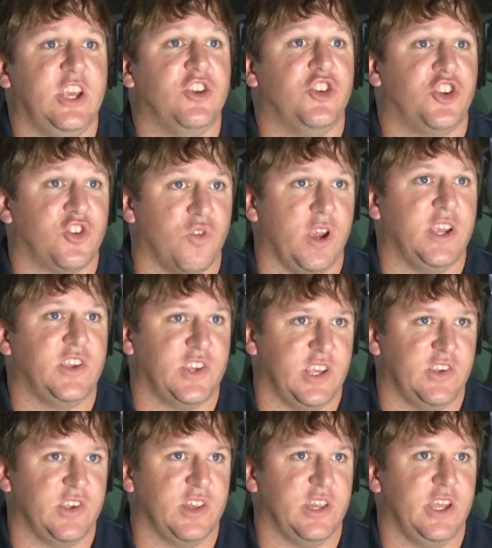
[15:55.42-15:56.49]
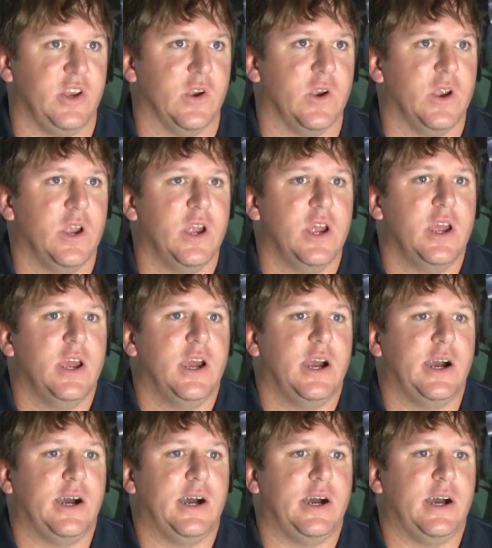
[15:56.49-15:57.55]
his strengths as a leader.
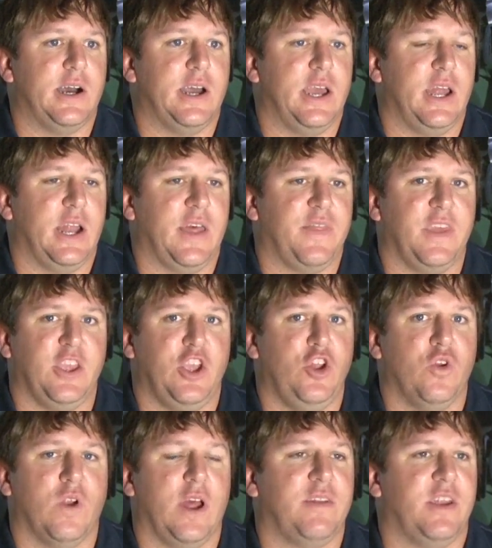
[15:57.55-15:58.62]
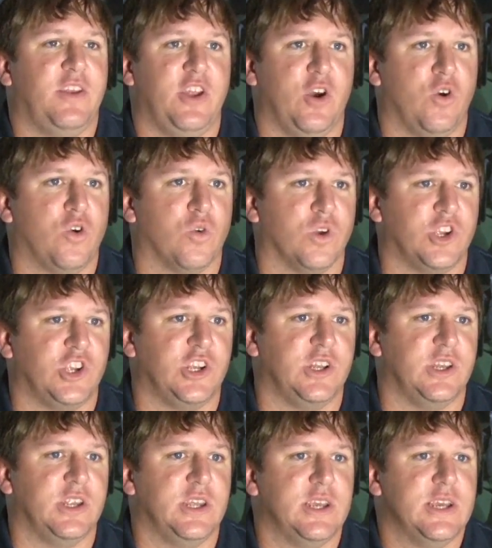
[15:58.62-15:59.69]
And I think you don't have to tell
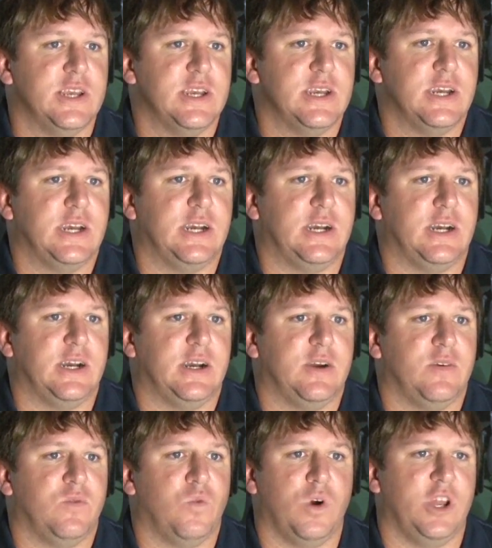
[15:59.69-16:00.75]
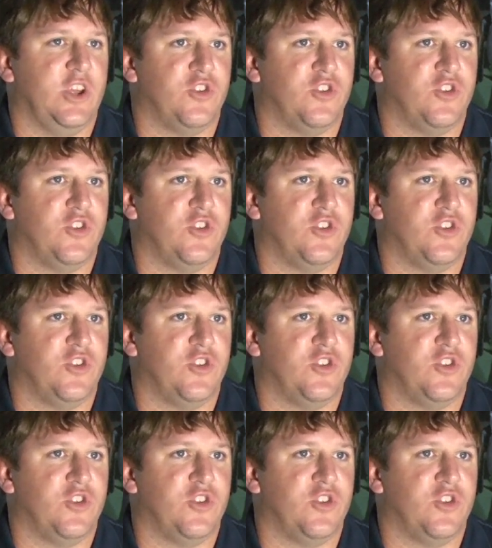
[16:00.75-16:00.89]
Christian what